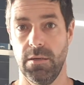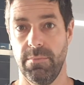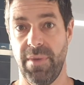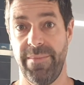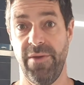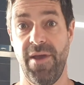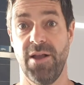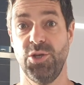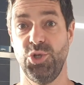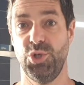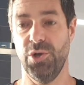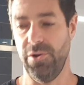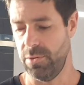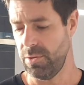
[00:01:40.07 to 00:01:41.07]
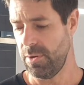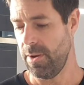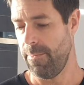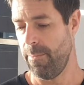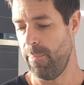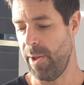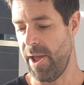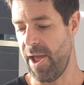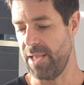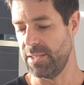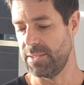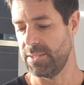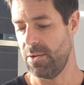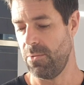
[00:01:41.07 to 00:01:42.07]
maybe around June,
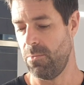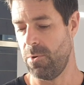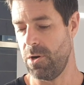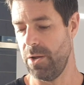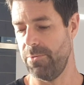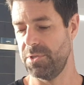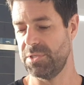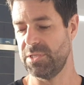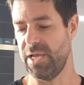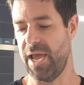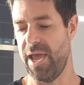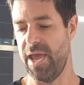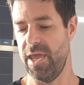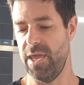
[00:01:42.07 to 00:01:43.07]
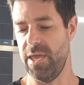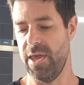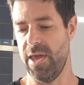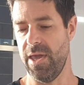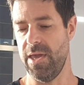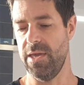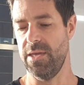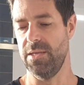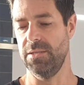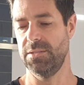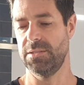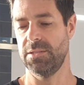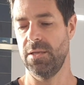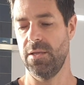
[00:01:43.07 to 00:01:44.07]
but what I would say
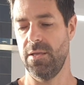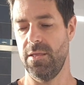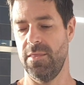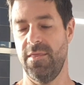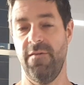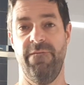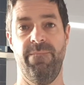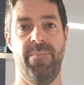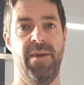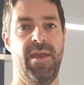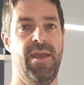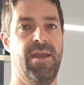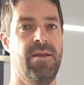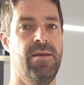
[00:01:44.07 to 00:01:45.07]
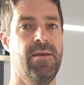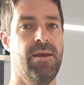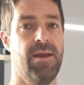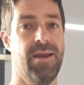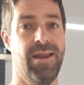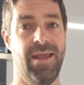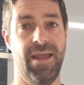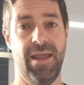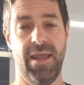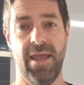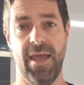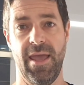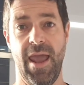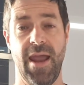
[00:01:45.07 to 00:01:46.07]
is they've
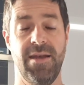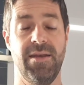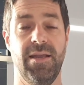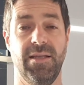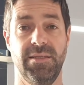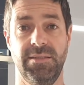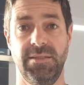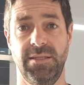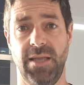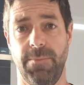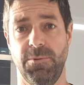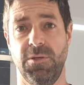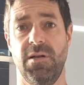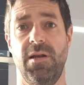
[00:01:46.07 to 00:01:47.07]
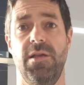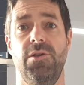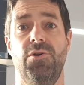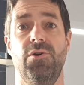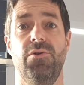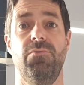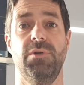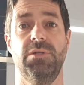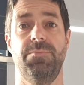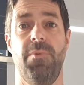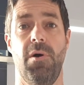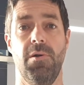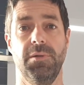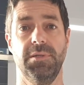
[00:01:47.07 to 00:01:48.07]
had an exceptionally good
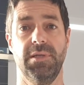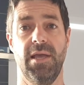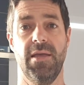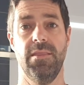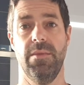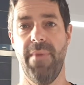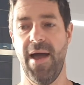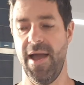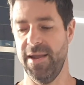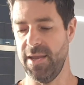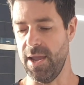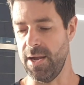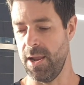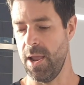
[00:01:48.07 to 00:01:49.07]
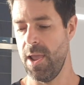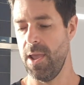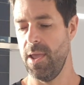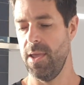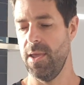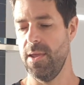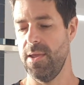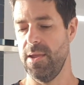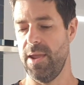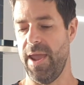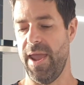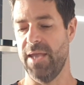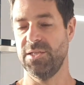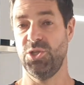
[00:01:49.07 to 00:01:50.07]
response in the market.
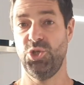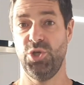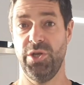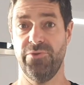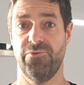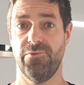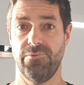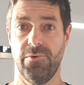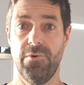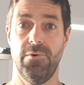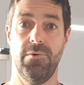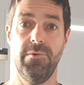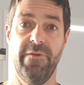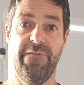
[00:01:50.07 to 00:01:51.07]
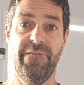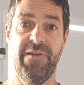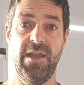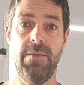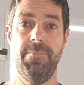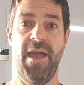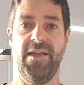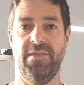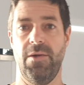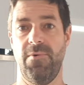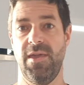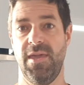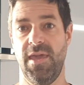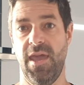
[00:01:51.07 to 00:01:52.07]
As a general rule, the feedback that
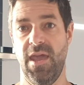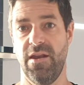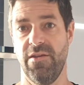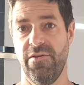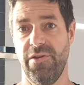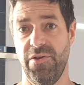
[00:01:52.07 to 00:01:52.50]
we get